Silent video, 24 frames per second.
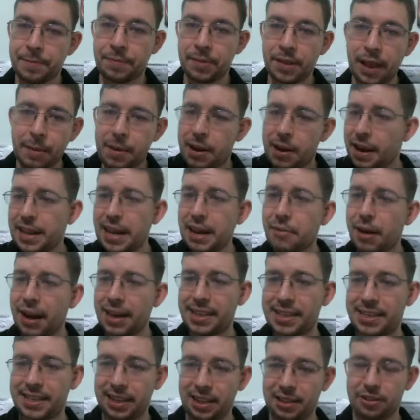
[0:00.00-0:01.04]
I mean, I think
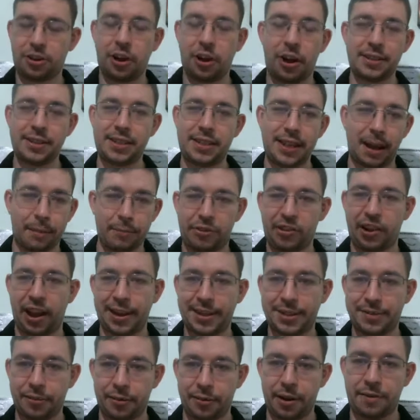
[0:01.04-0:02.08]
white's still got some
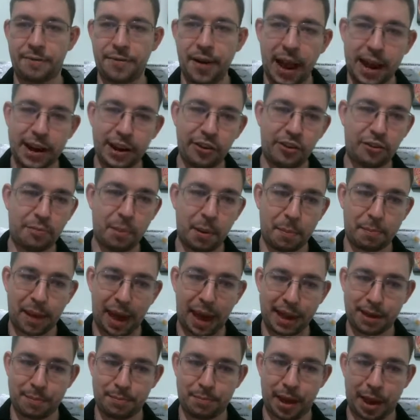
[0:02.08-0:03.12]
chance for an advantage, but
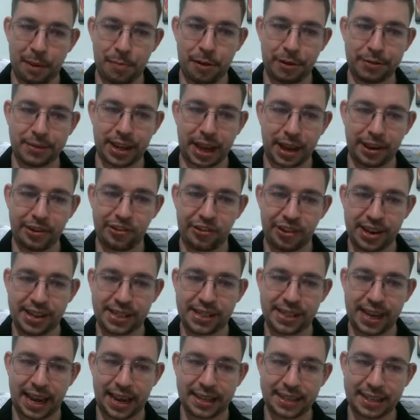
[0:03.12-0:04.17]
black can play moves like
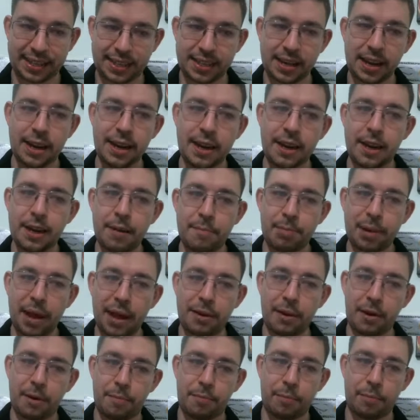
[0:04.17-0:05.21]
g6, play
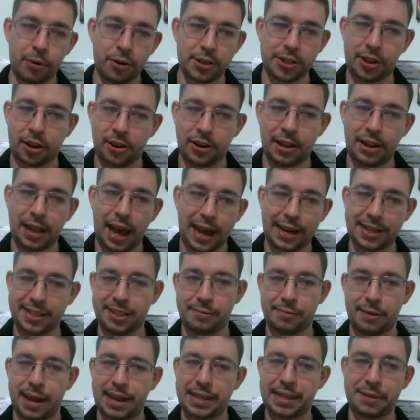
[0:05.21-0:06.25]
the pawns on the light
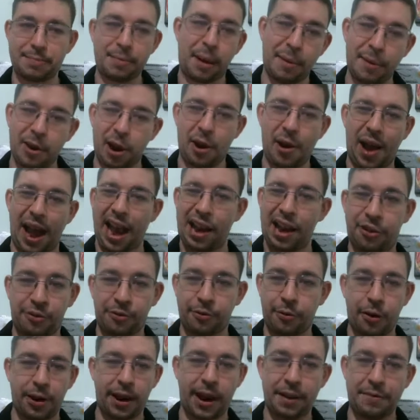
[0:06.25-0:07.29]
squares, maybe go
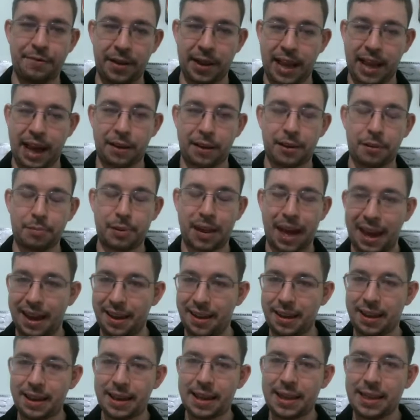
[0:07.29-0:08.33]
h4 again for counterplay.
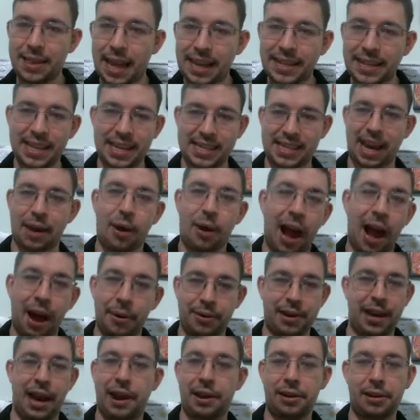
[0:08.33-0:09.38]
That's at least how I
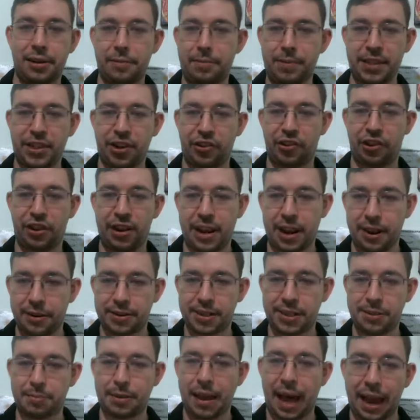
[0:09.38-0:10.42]
would handle the position here
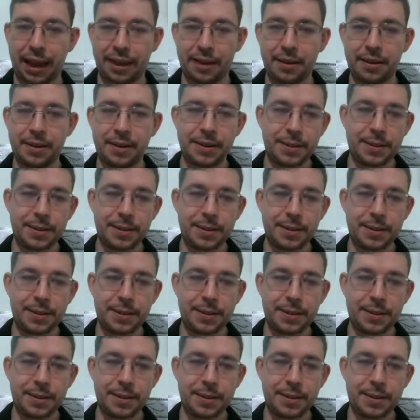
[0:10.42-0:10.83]
as black.